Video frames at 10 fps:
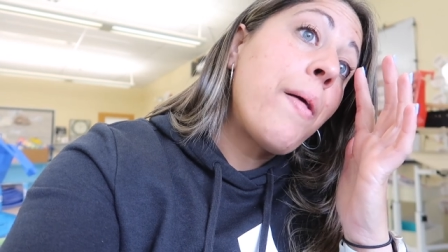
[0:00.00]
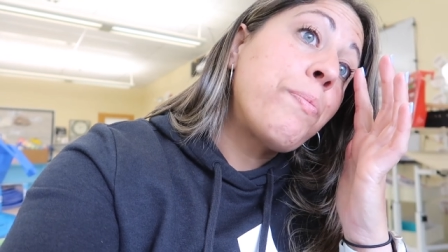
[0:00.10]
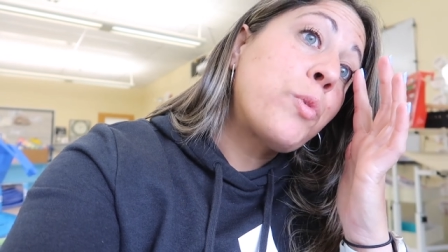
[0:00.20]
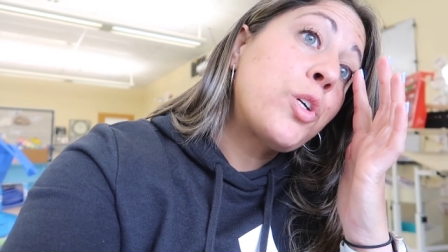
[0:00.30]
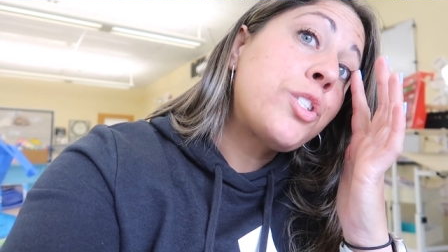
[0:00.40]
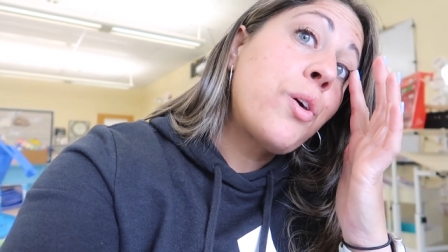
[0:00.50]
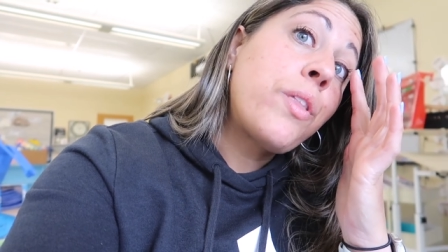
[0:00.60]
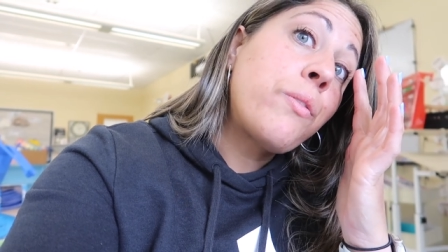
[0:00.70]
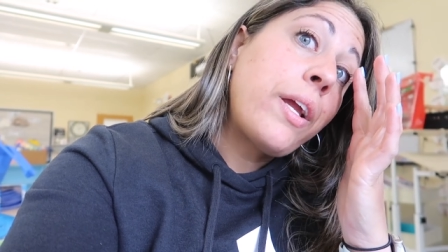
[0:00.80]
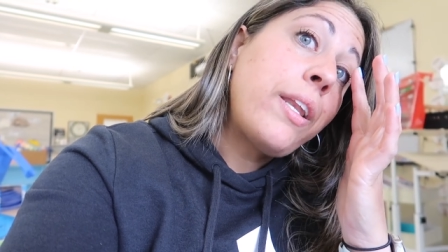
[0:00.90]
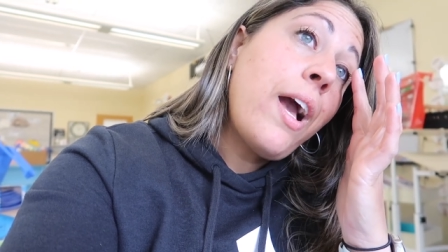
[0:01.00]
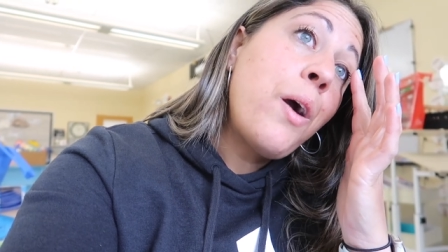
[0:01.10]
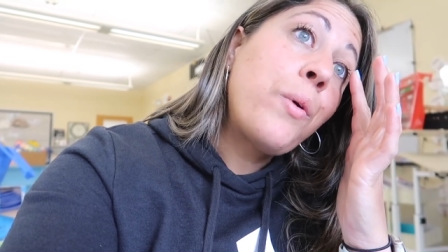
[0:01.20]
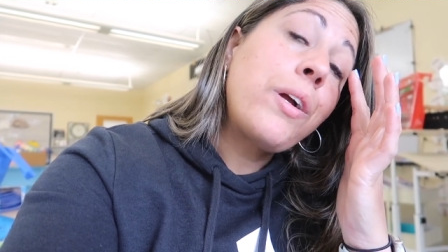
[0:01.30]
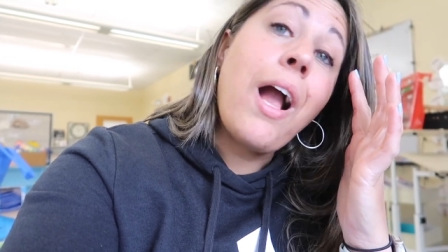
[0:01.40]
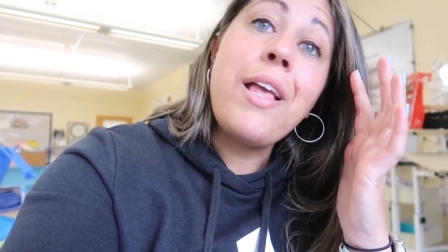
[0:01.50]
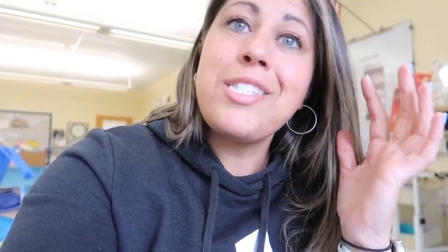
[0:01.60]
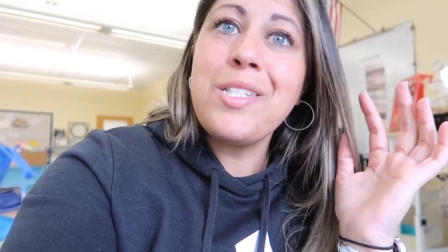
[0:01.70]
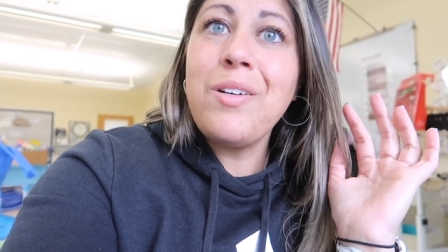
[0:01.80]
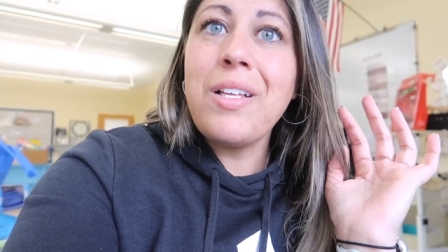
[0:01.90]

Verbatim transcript: more so than right now where I still